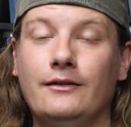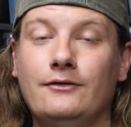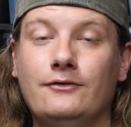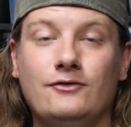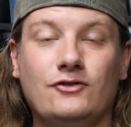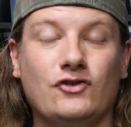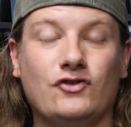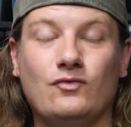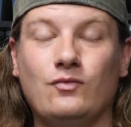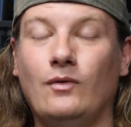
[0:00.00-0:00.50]

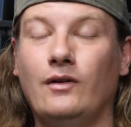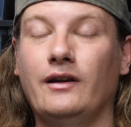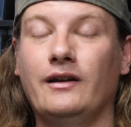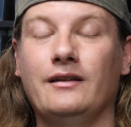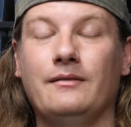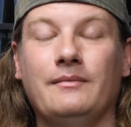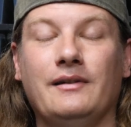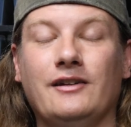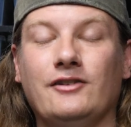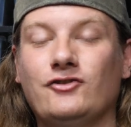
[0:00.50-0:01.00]
Just wanting
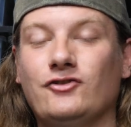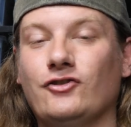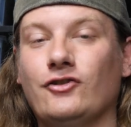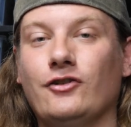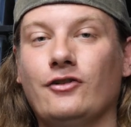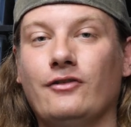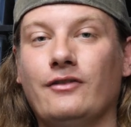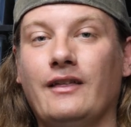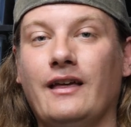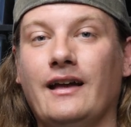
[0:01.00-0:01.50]
to make
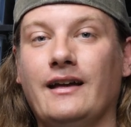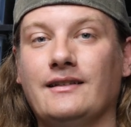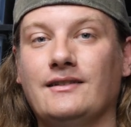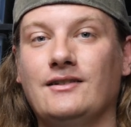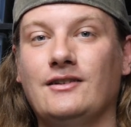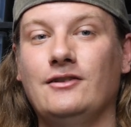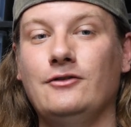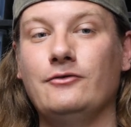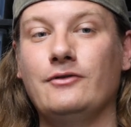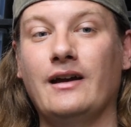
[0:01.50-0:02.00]
sure
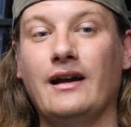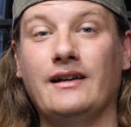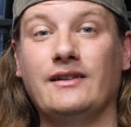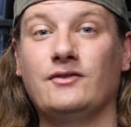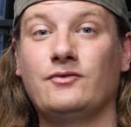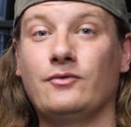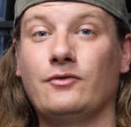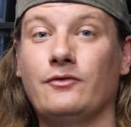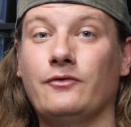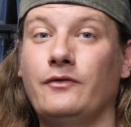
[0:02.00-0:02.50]
that you
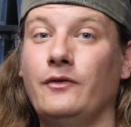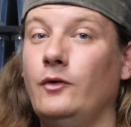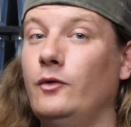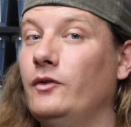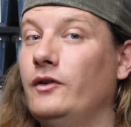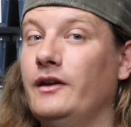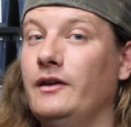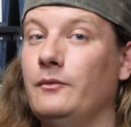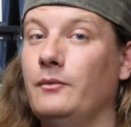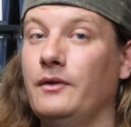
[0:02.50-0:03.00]
guys were
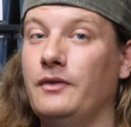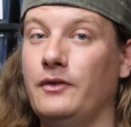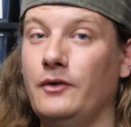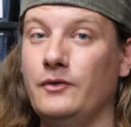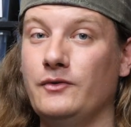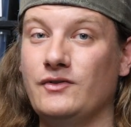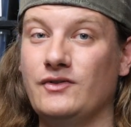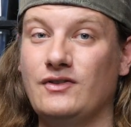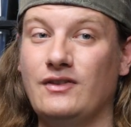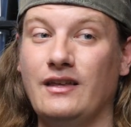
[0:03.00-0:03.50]
filled in with
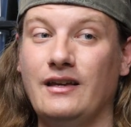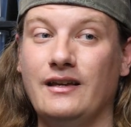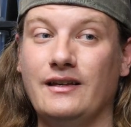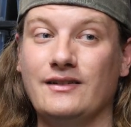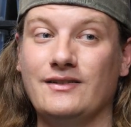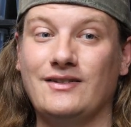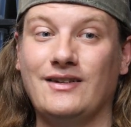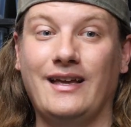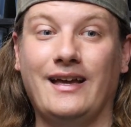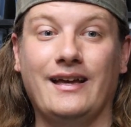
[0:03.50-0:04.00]
those
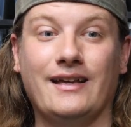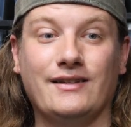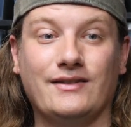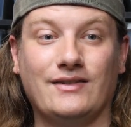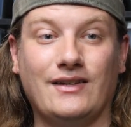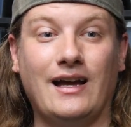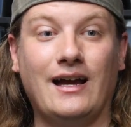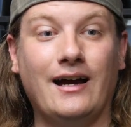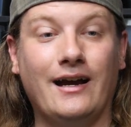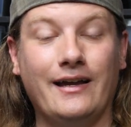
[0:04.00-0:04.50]
things
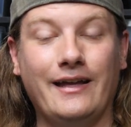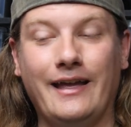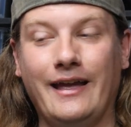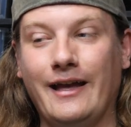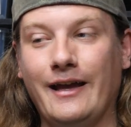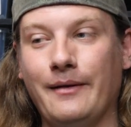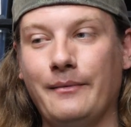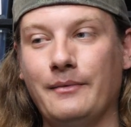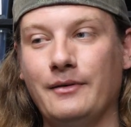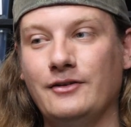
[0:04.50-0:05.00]
as I
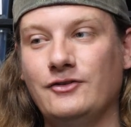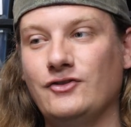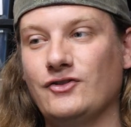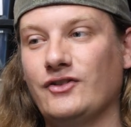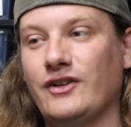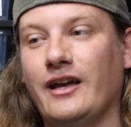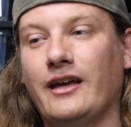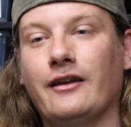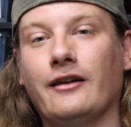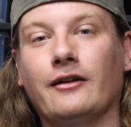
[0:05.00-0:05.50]
am,
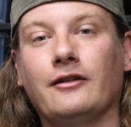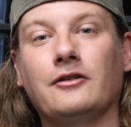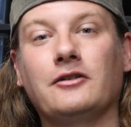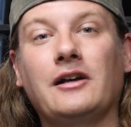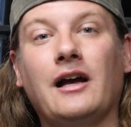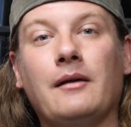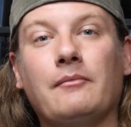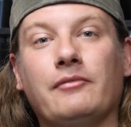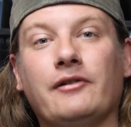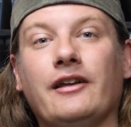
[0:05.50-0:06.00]
just kind of
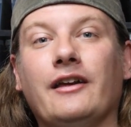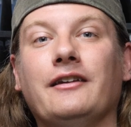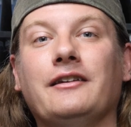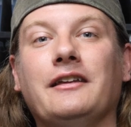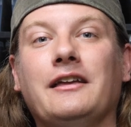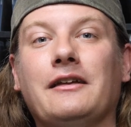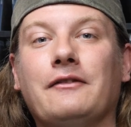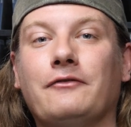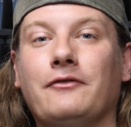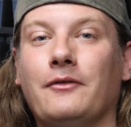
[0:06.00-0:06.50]

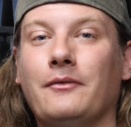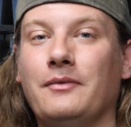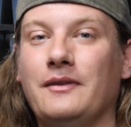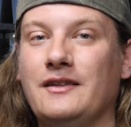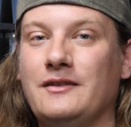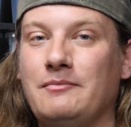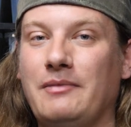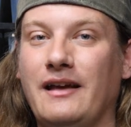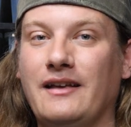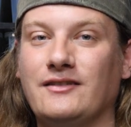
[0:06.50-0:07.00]
comprehending it from
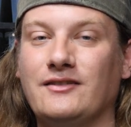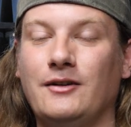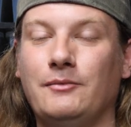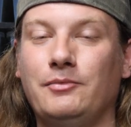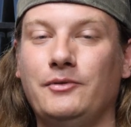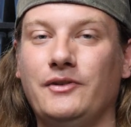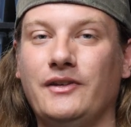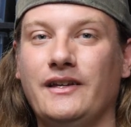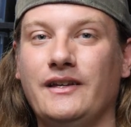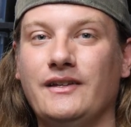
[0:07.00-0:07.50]
these past
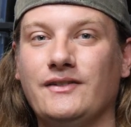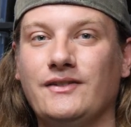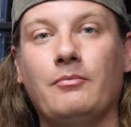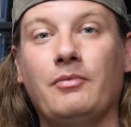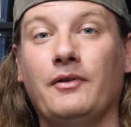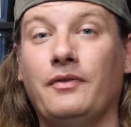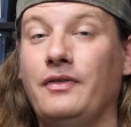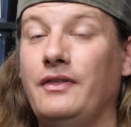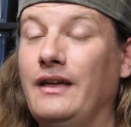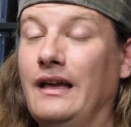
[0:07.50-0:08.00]
couple days.
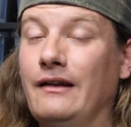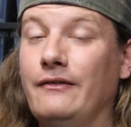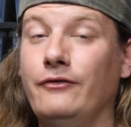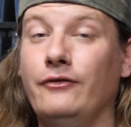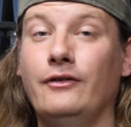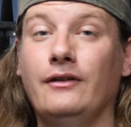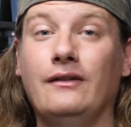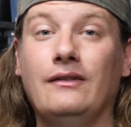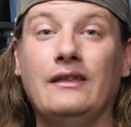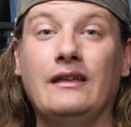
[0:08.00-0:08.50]
But
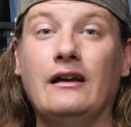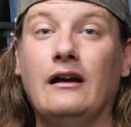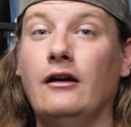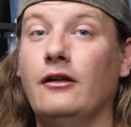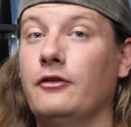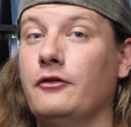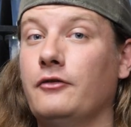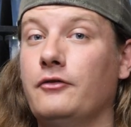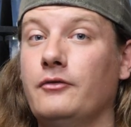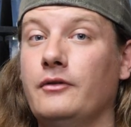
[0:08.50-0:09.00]
thankfully the
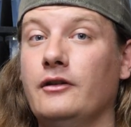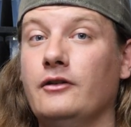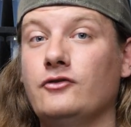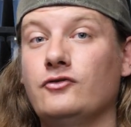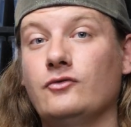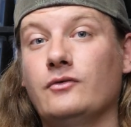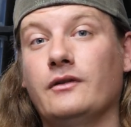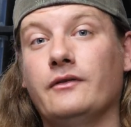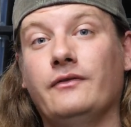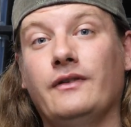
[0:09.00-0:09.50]
other 3 are
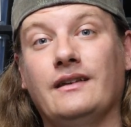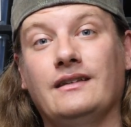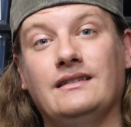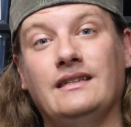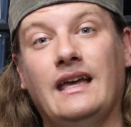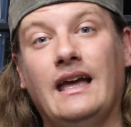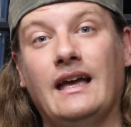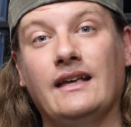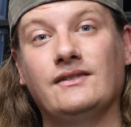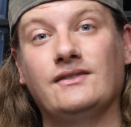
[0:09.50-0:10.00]
doing
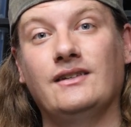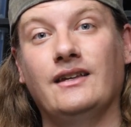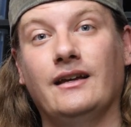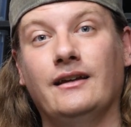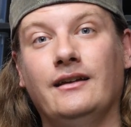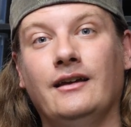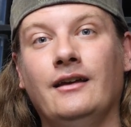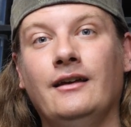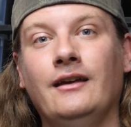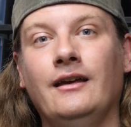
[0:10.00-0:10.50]

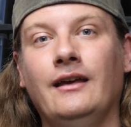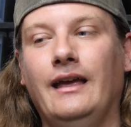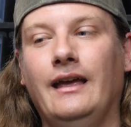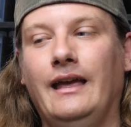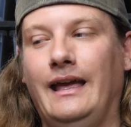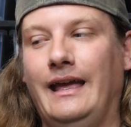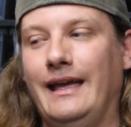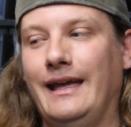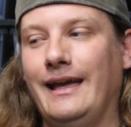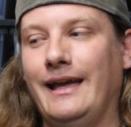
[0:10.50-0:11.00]
fantastic,
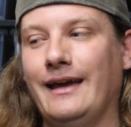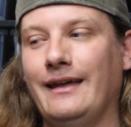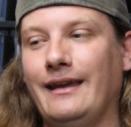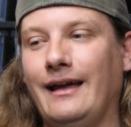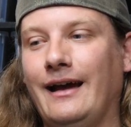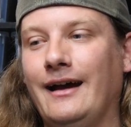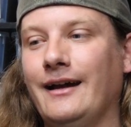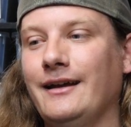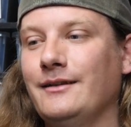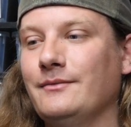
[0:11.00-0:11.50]
and
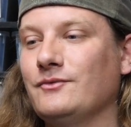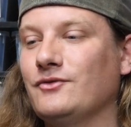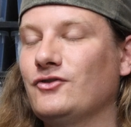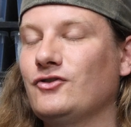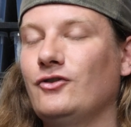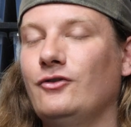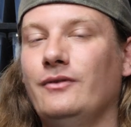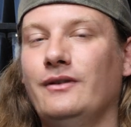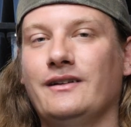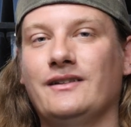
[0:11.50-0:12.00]
I am
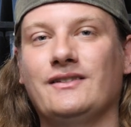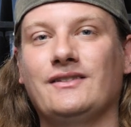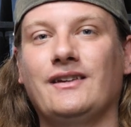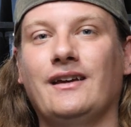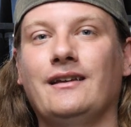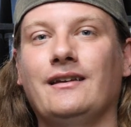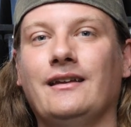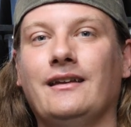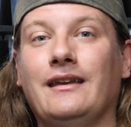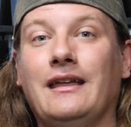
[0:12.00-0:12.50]
so
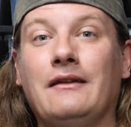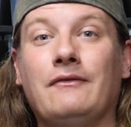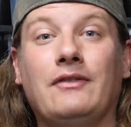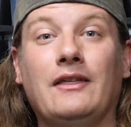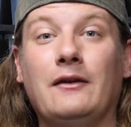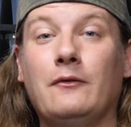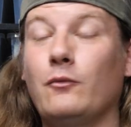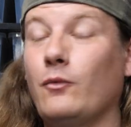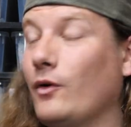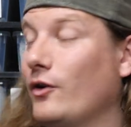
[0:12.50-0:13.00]
excited. If
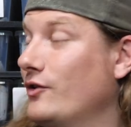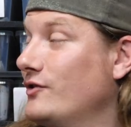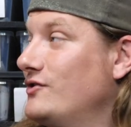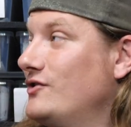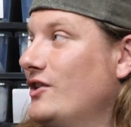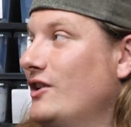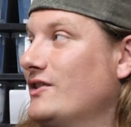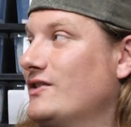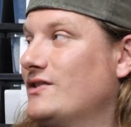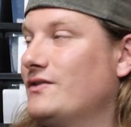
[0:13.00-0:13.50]
they weren't
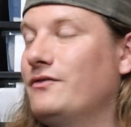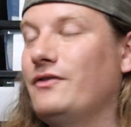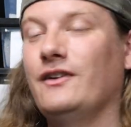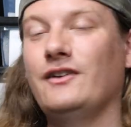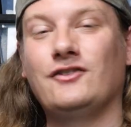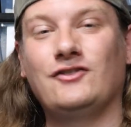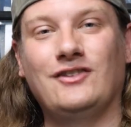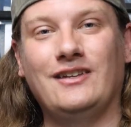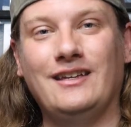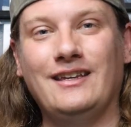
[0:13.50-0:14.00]
just
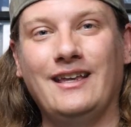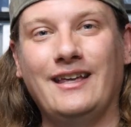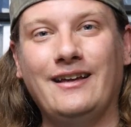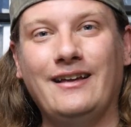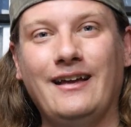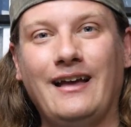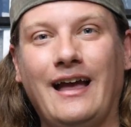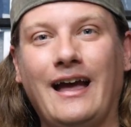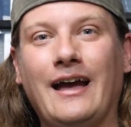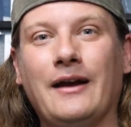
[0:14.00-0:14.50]
finished eating,
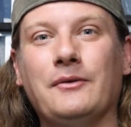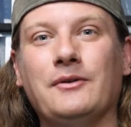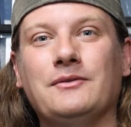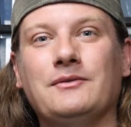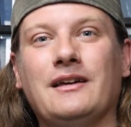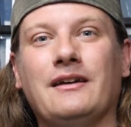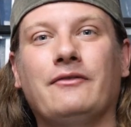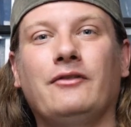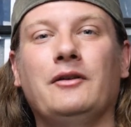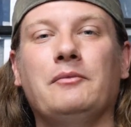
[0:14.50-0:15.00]
I would
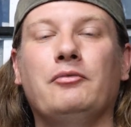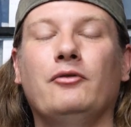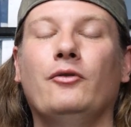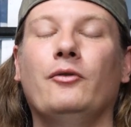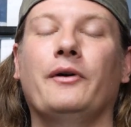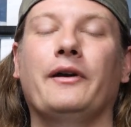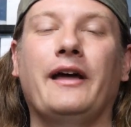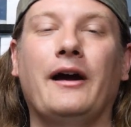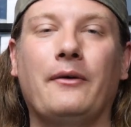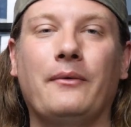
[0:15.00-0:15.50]
definitely pull
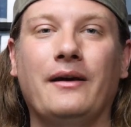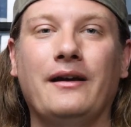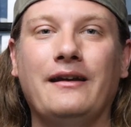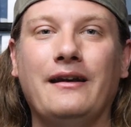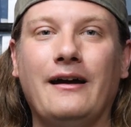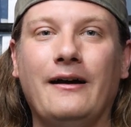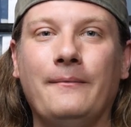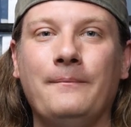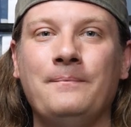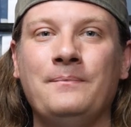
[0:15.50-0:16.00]
one out right
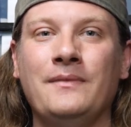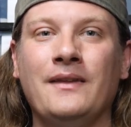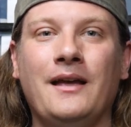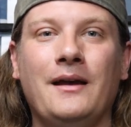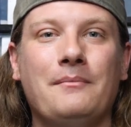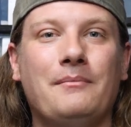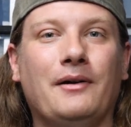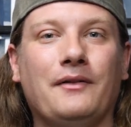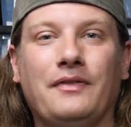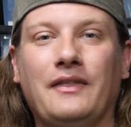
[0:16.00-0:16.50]
now,
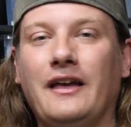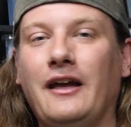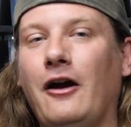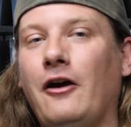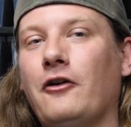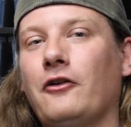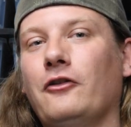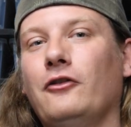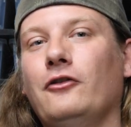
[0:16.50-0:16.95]
but they are